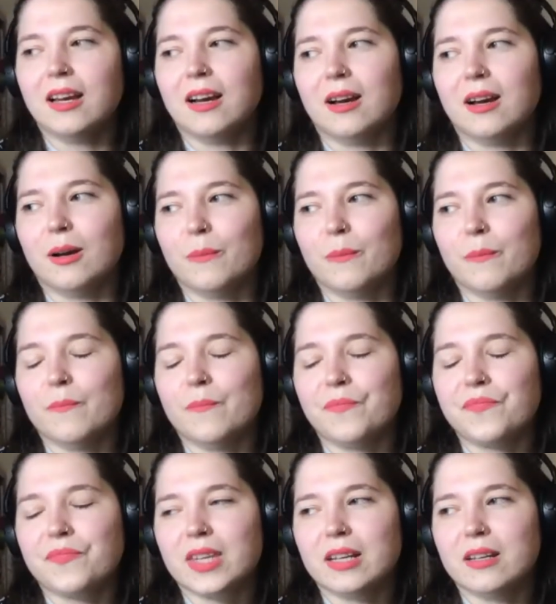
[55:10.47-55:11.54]
Um,
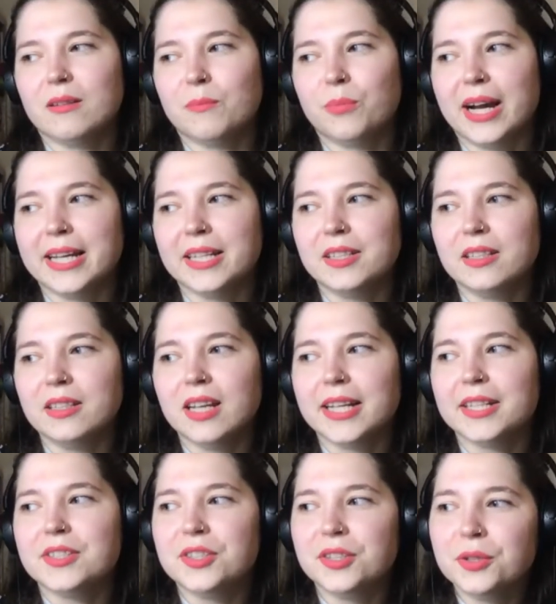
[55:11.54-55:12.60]
but I, I
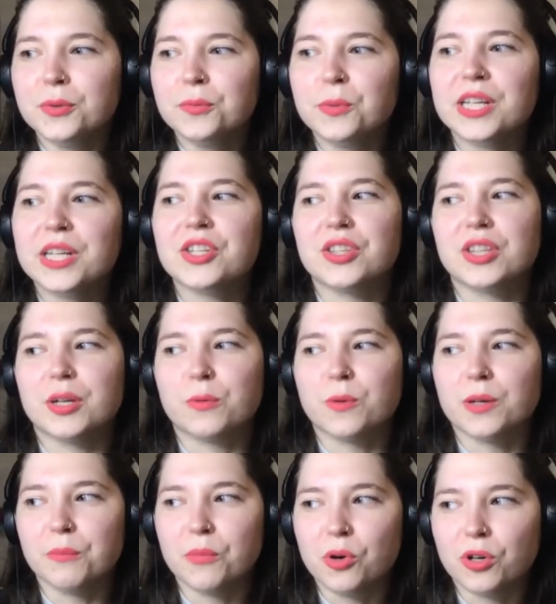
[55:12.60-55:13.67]
do wish there were
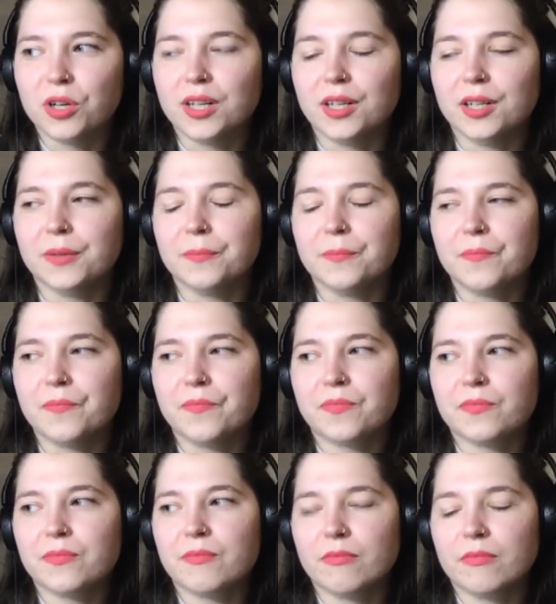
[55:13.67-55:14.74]
more
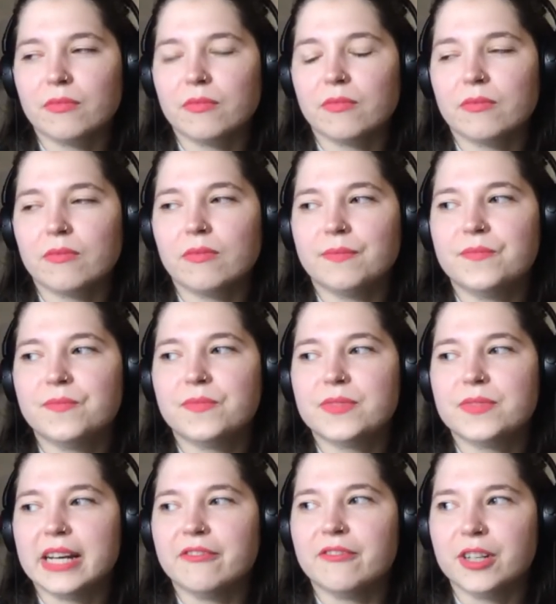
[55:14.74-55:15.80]

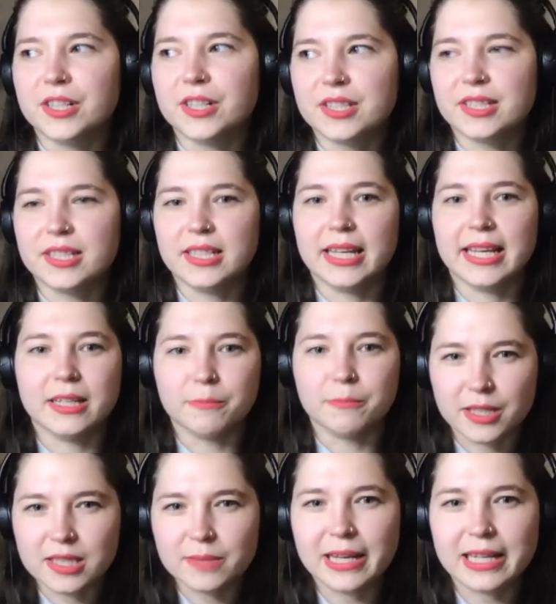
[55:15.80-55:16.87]
diversity in
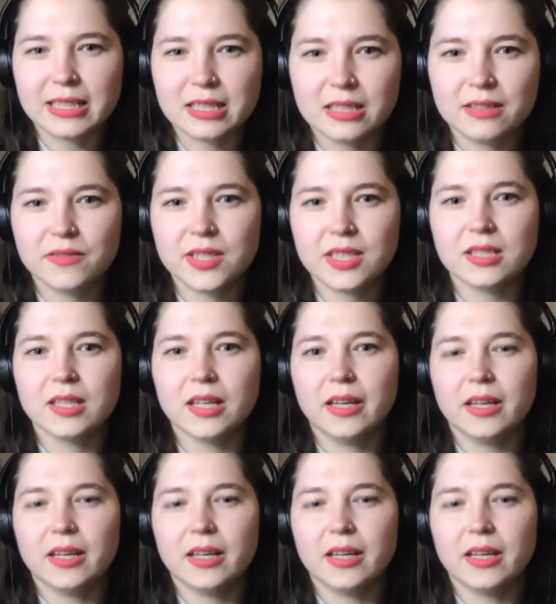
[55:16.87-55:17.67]
perspectives.